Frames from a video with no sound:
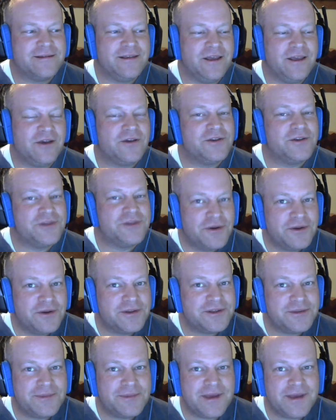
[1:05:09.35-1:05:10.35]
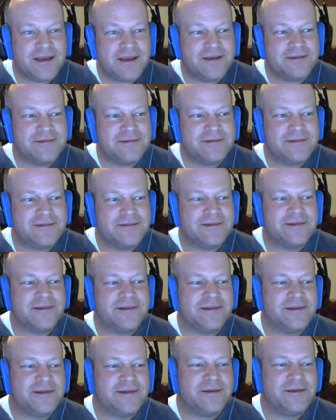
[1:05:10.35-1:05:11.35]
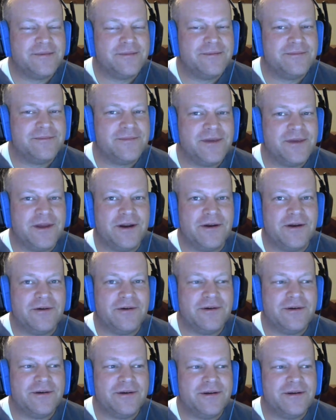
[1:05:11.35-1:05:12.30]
You can tune it to be, you know,